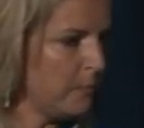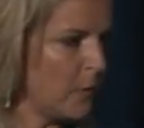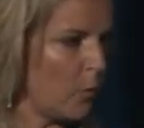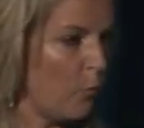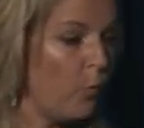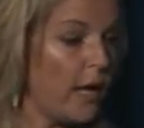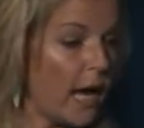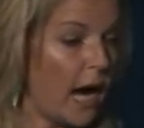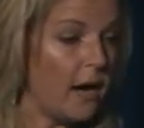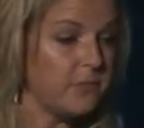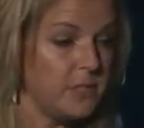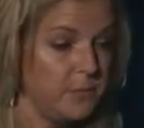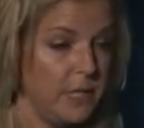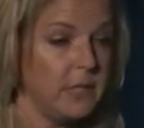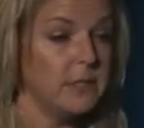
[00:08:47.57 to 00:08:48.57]
We have
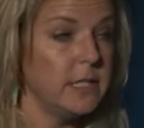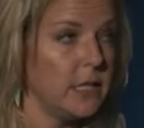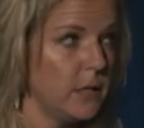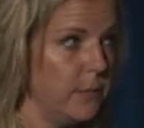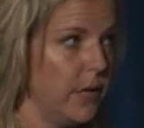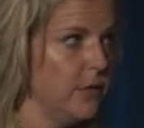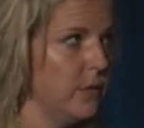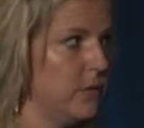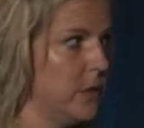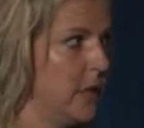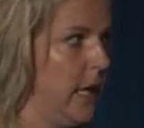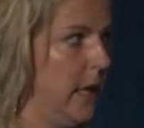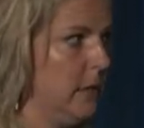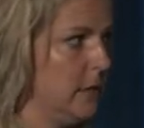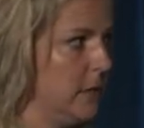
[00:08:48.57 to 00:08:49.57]
to be clear about those
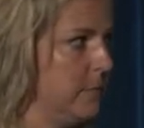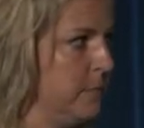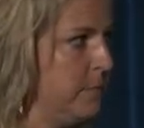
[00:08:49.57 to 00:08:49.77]
things.